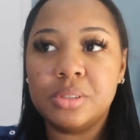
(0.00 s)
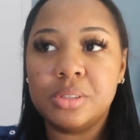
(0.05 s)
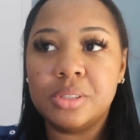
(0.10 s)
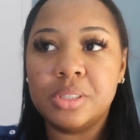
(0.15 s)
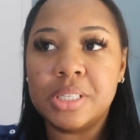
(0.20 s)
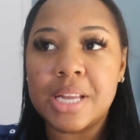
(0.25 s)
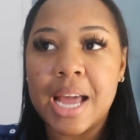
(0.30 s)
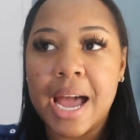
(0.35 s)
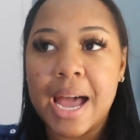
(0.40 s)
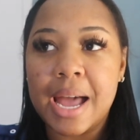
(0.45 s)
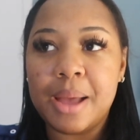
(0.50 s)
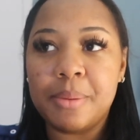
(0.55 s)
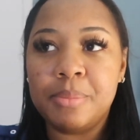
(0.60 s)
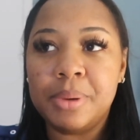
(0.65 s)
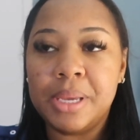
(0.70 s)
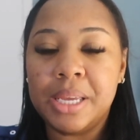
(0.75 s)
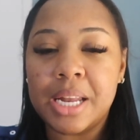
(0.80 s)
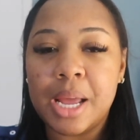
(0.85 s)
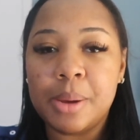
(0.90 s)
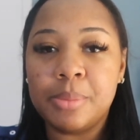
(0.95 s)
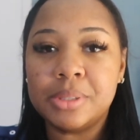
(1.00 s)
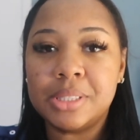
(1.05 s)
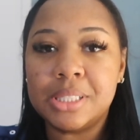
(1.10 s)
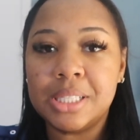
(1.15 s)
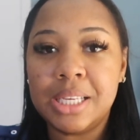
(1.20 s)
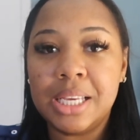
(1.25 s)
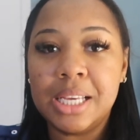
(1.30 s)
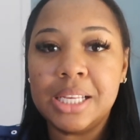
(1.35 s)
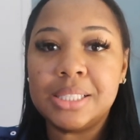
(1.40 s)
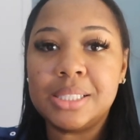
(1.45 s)
not being able to
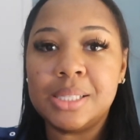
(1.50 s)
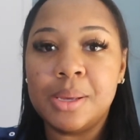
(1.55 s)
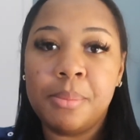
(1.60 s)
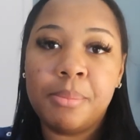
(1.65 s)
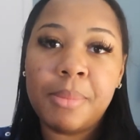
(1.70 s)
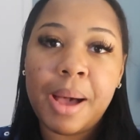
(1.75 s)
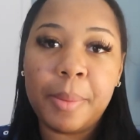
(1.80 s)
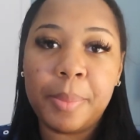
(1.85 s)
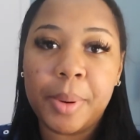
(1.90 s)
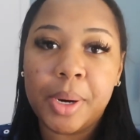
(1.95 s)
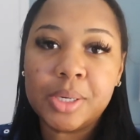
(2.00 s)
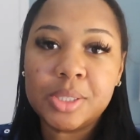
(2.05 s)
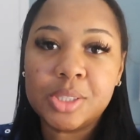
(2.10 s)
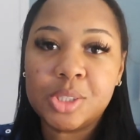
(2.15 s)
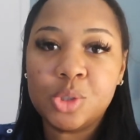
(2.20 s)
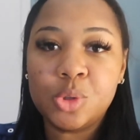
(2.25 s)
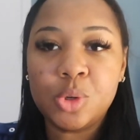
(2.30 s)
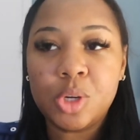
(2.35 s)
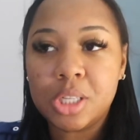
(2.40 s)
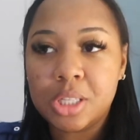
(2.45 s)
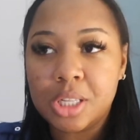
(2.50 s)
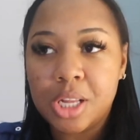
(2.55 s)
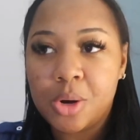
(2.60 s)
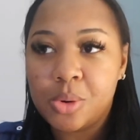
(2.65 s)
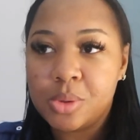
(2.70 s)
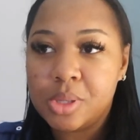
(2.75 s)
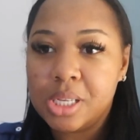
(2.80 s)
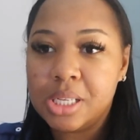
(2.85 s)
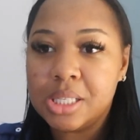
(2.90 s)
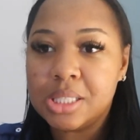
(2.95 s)
get to my personal
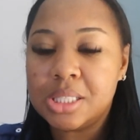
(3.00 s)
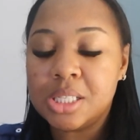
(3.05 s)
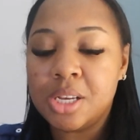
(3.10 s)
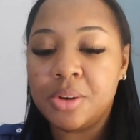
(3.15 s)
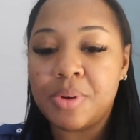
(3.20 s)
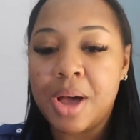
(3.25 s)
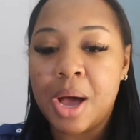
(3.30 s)
clothing and stuff.